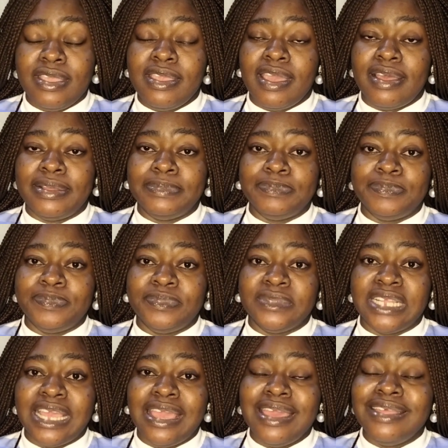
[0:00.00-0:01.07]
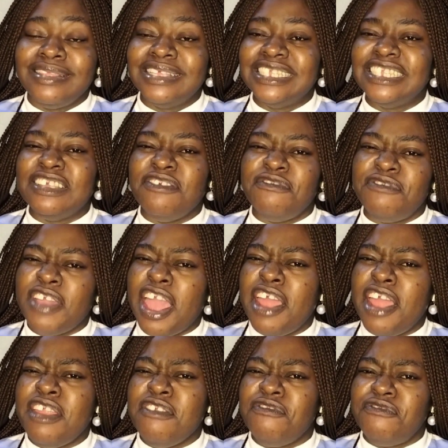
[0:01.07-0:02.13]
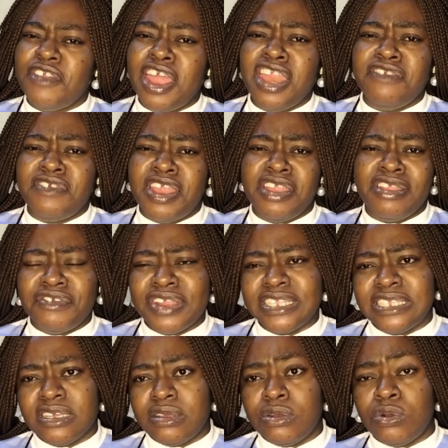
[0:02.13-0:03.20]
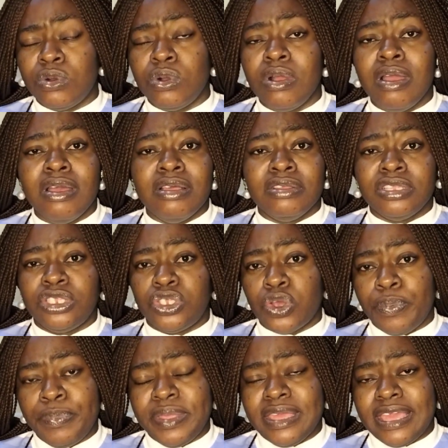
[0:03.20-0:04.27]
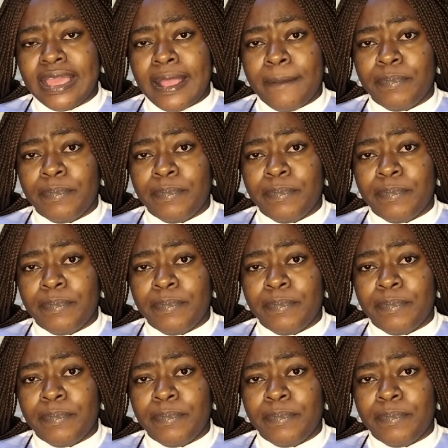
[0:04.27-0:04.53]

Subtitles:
Yeah. This is a very, very, very critical topic.